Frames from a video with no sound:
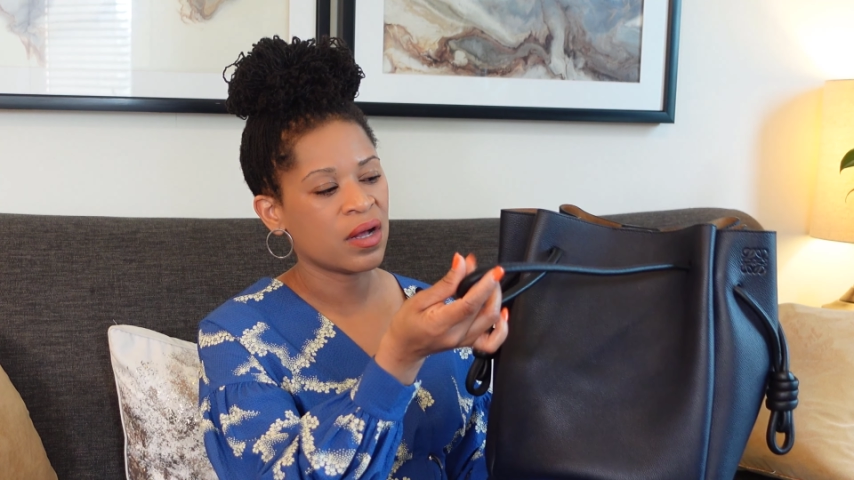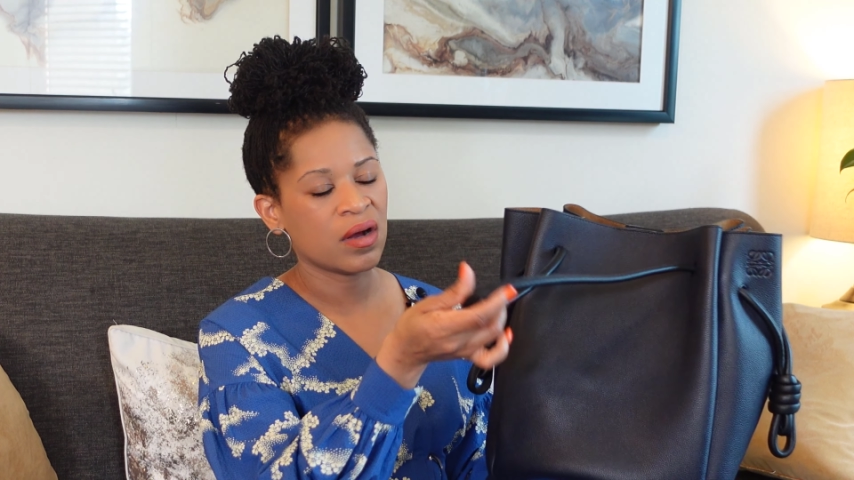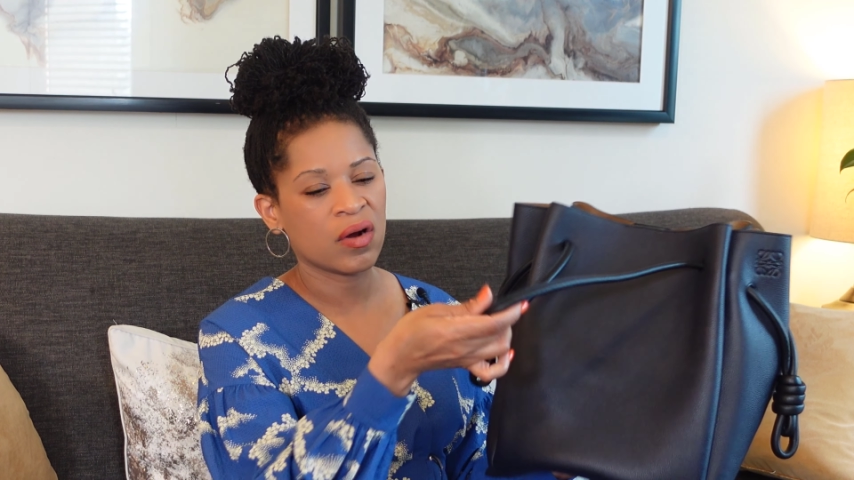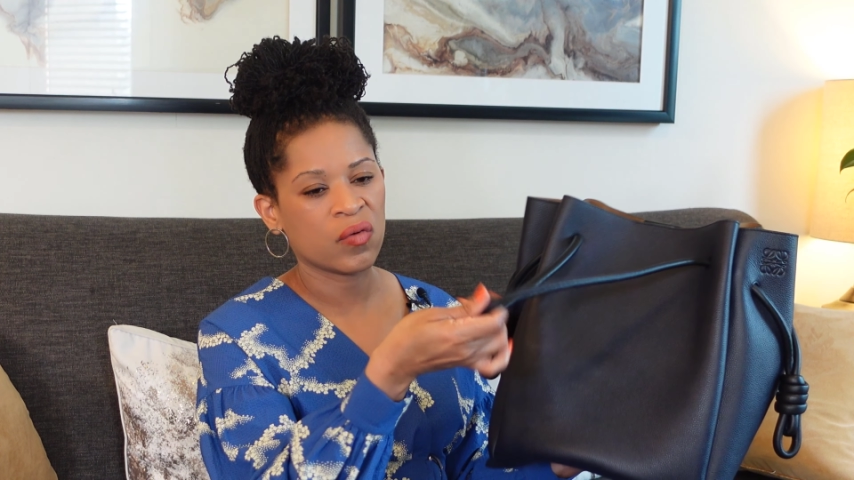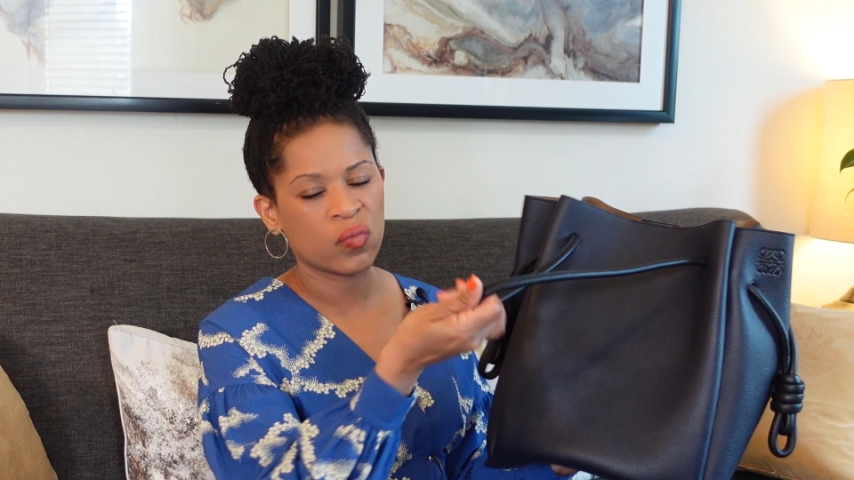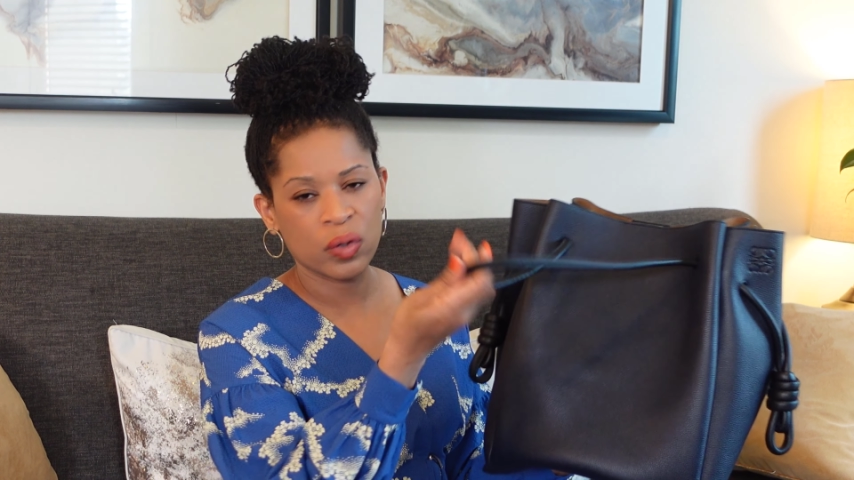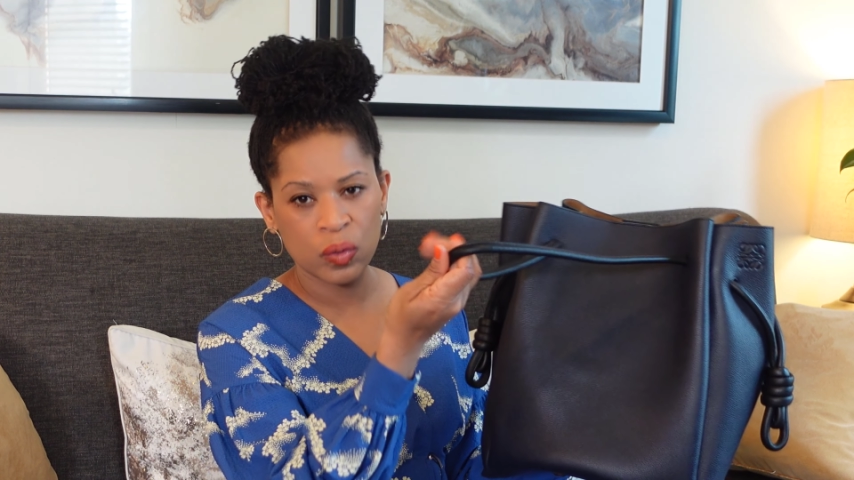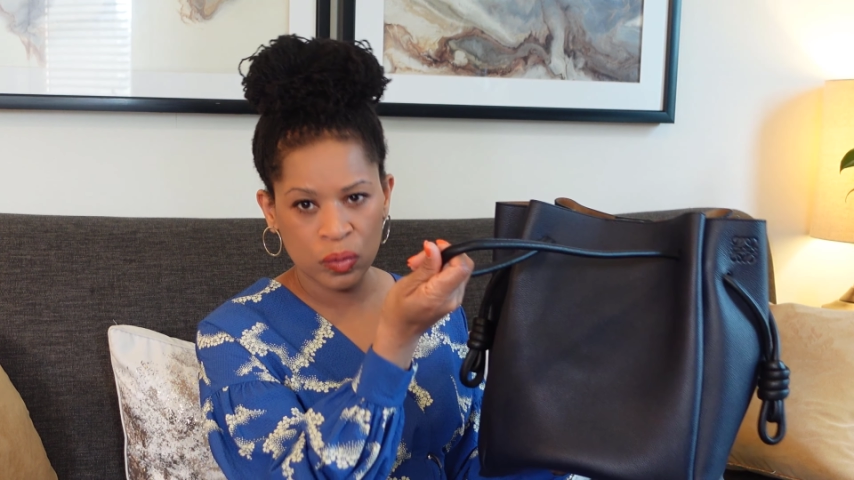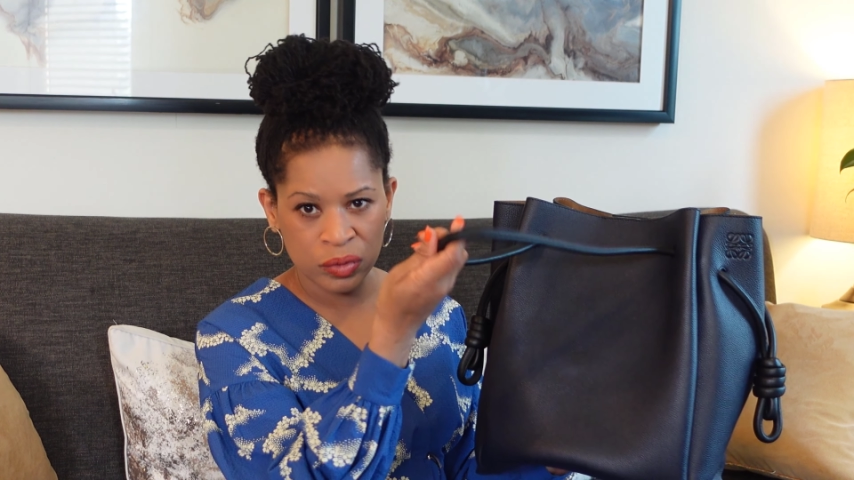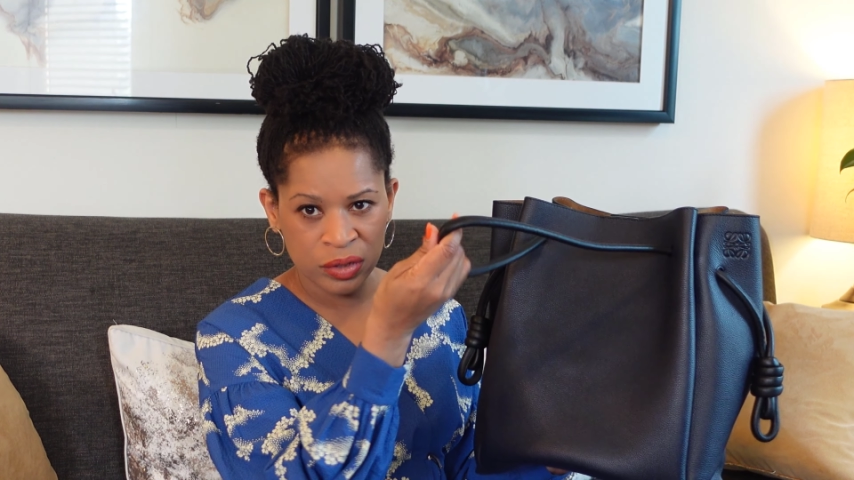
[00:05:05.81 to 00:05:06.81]
are
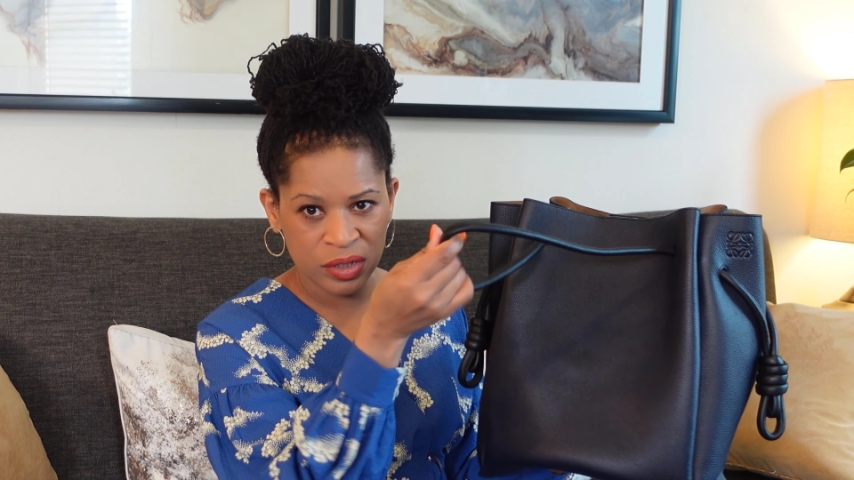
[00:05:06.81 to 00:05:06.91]
rolled.